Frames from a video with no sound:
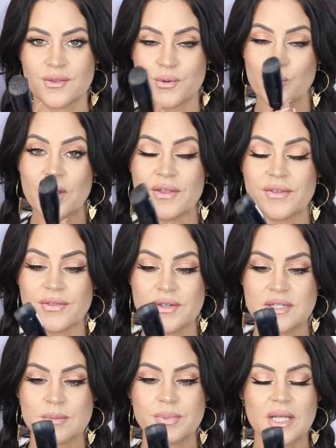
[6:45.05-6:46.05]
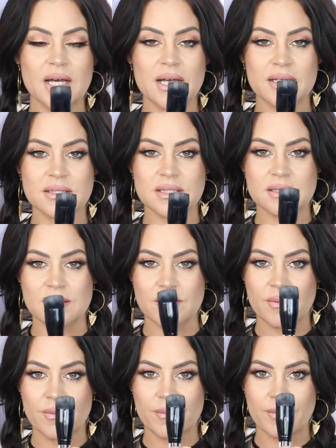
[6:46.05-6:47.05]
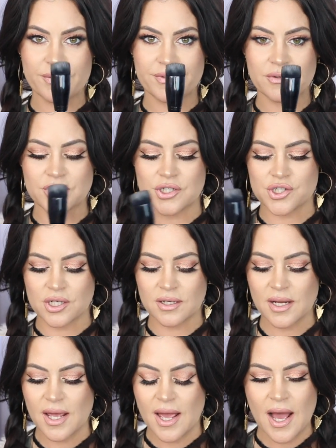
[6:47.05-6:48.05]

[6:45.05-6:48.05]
the way that this applies my foundation.